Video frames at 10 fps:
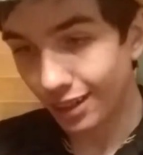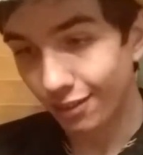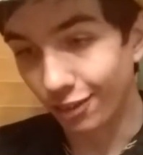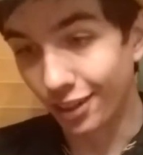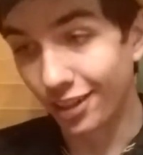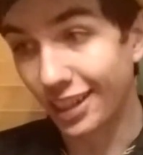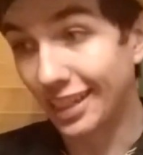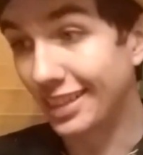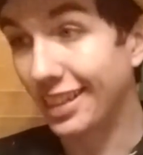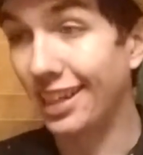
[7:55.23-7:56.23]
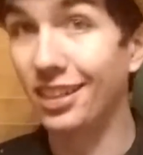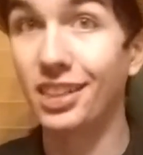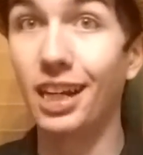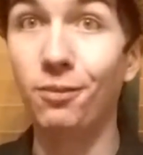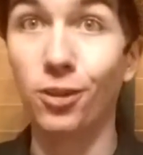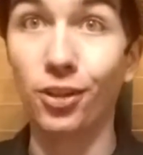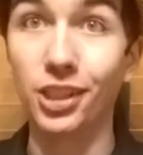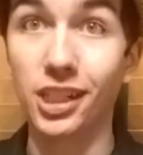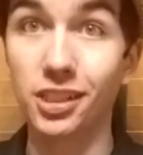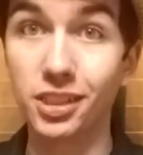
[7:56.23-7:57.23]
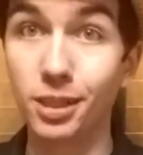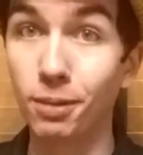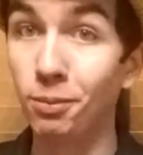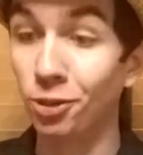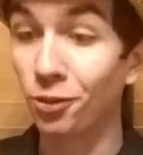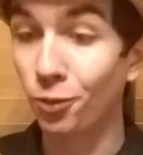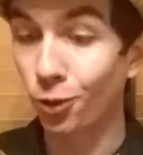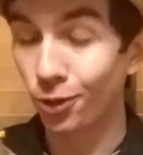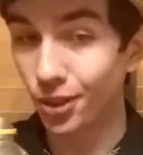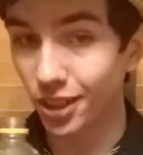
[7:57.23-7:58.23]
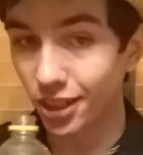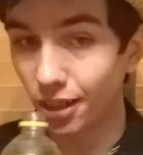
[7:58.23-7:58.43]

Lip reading: With all that said, it's time for our second sip. I'm looking forward to it.